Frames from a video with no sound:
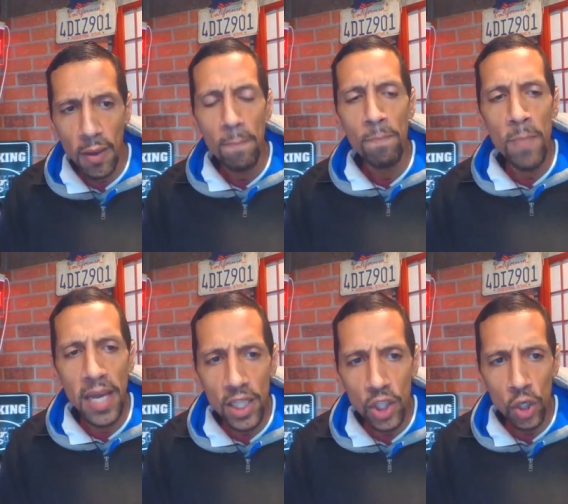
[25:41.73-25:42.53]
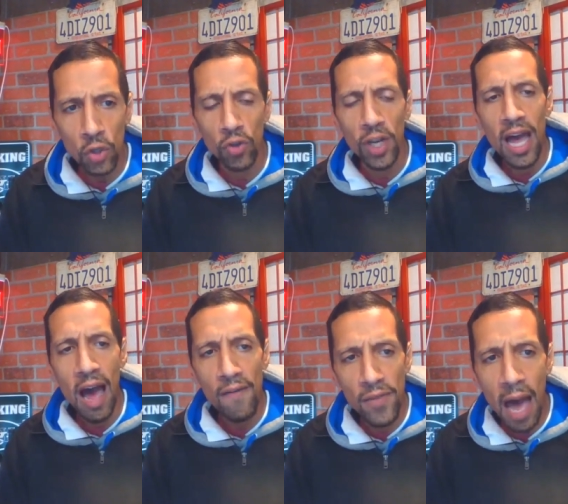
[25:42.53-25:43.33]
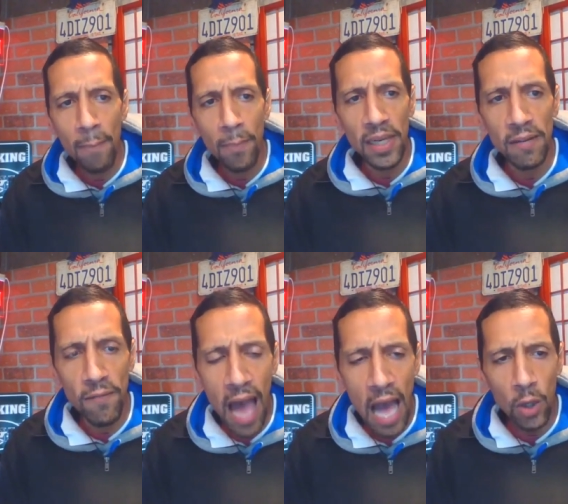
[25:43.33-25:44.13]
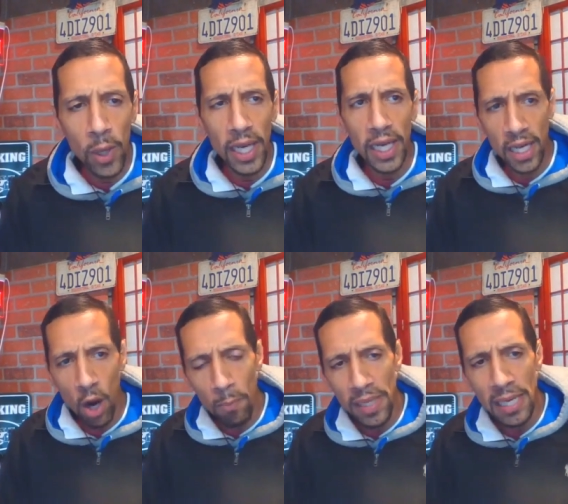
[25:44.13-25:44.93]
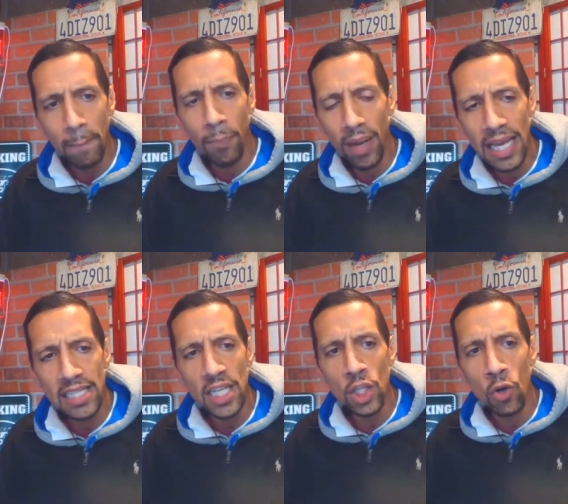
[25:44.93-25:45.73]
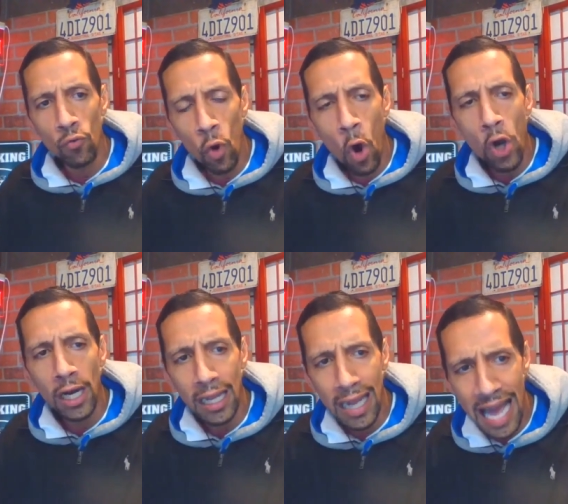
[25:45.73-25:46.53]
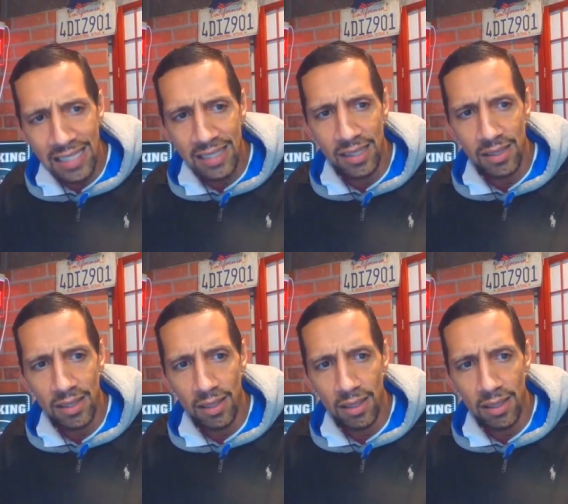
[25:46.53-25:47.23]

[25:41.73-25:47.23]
Many children have not been evaluated and are being placed in the wrong classes.